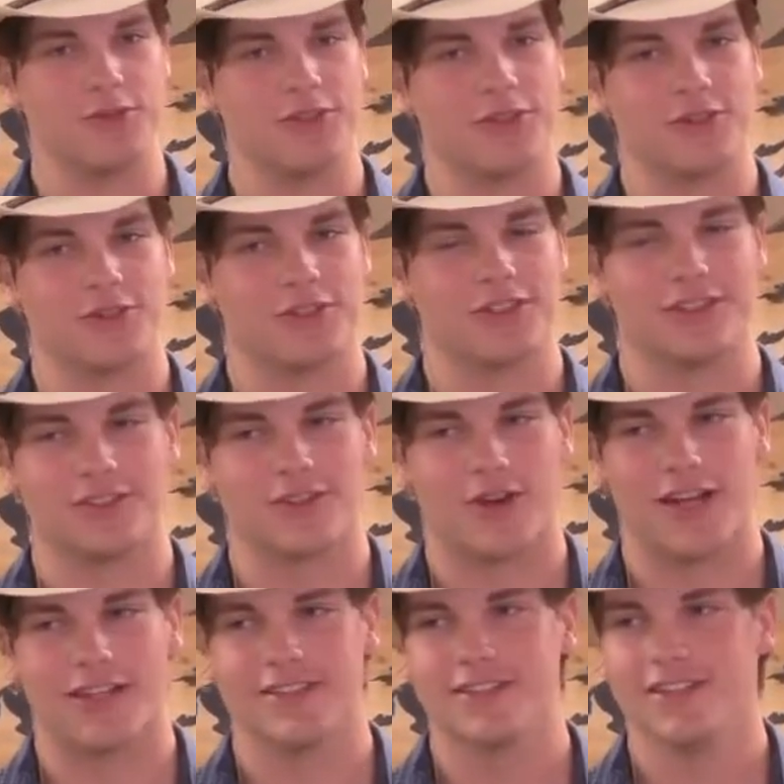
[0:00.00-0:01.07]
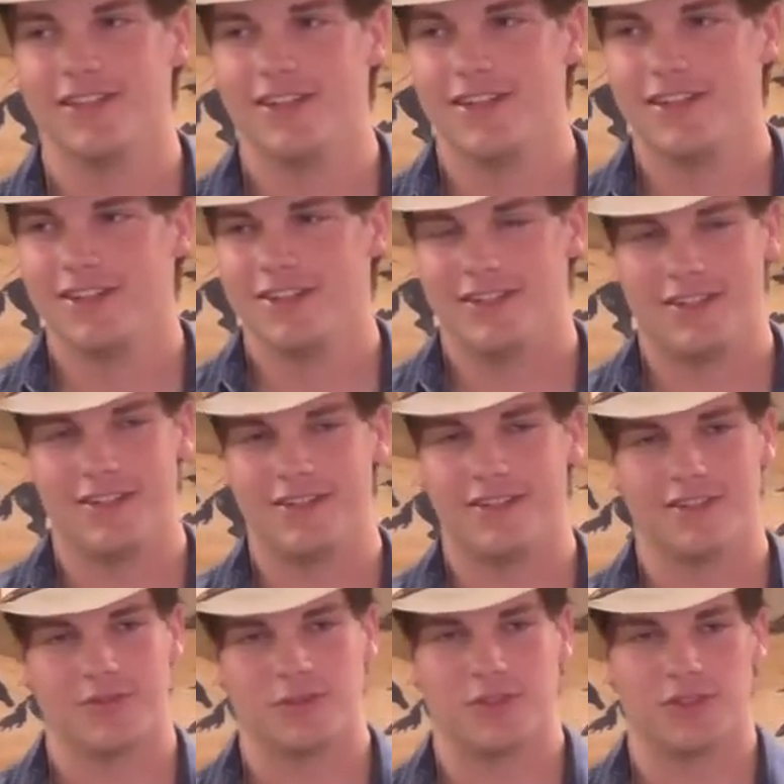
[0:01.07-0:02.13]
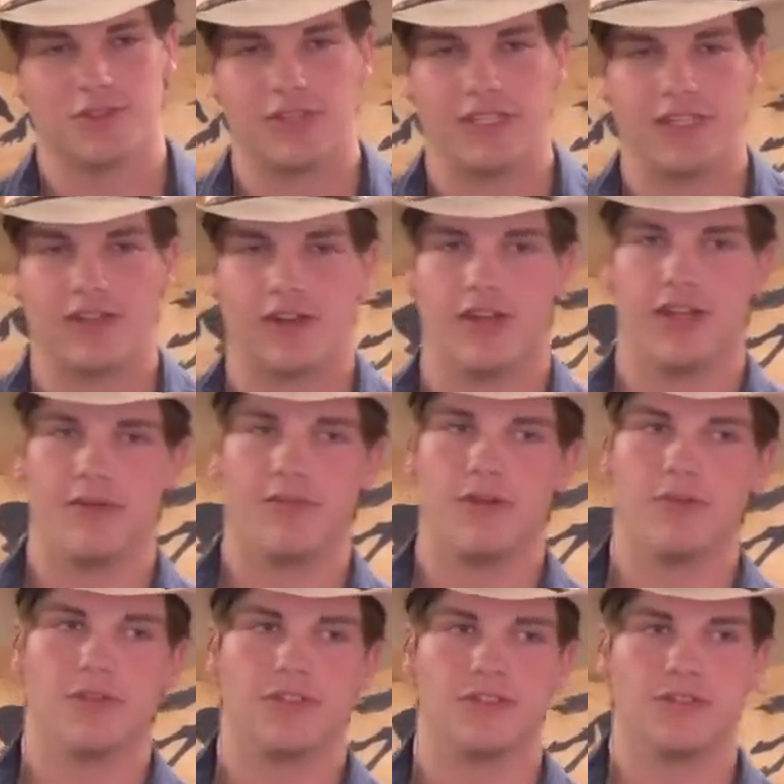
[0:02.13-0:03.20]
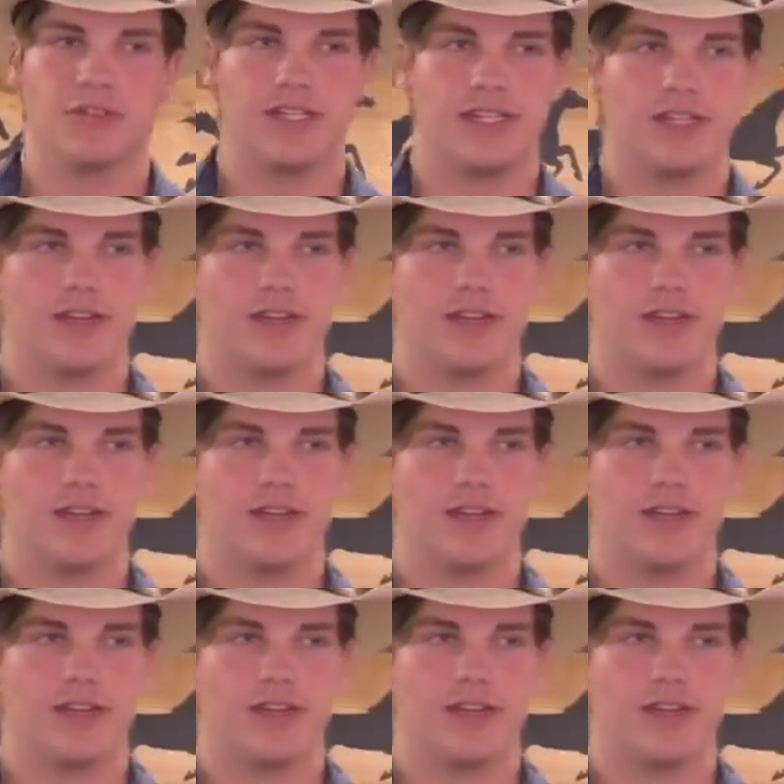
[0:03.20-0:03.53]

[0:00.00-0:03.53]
your trust in Christ. He doesn't want you leaning on him. He wants you leaning